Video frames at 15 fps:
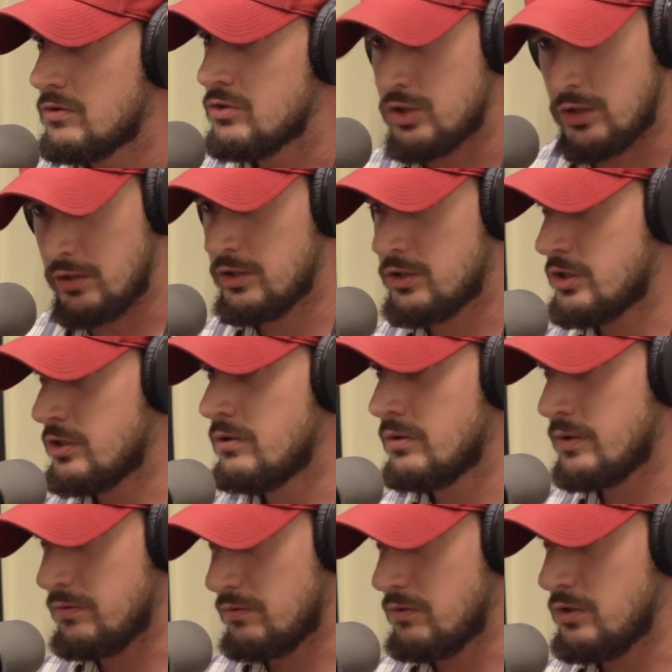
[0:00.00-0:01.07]
Shouldn't
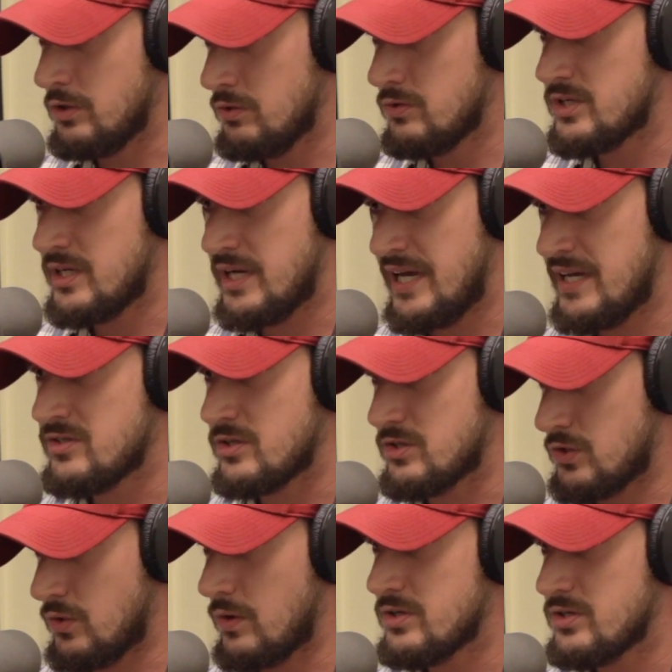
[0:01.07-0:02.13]
you use it as a
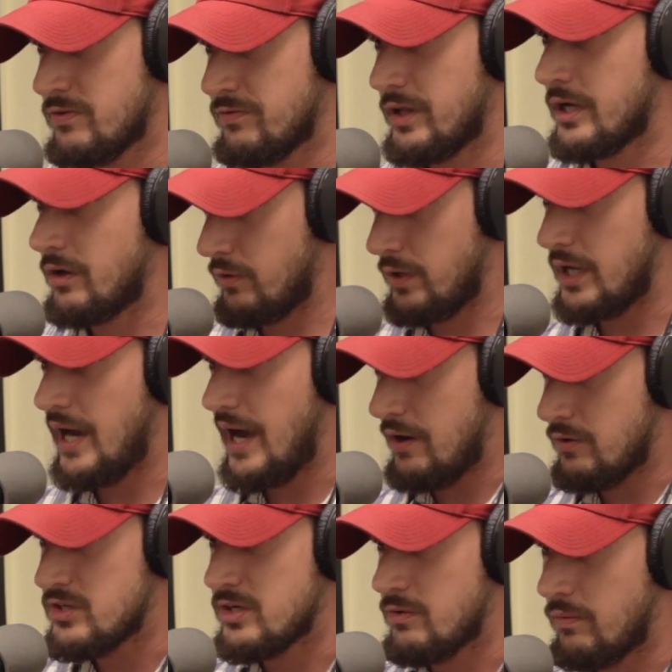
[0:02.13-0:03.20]
source of like, okay,
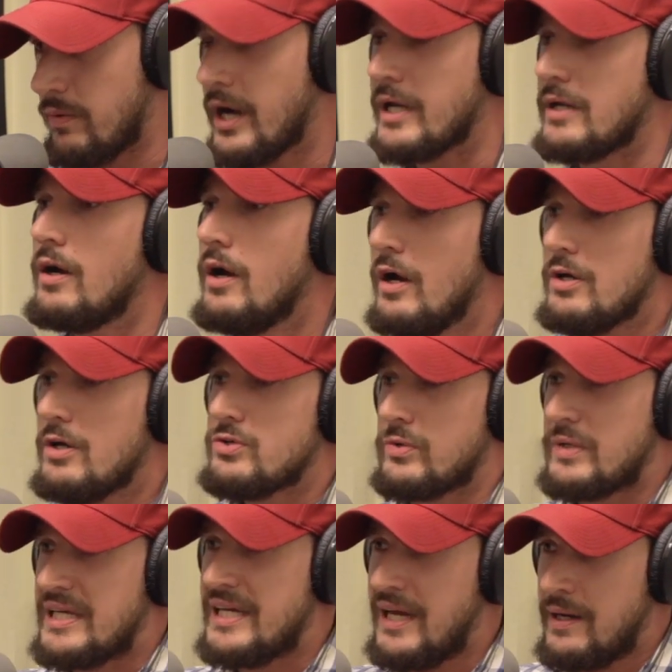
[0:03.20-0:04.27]
how is it right? So
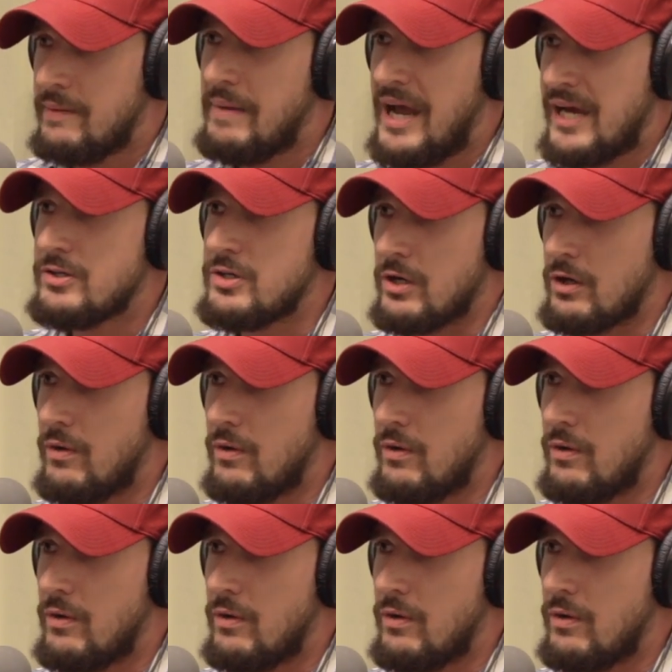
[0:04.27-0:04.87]
getting back to your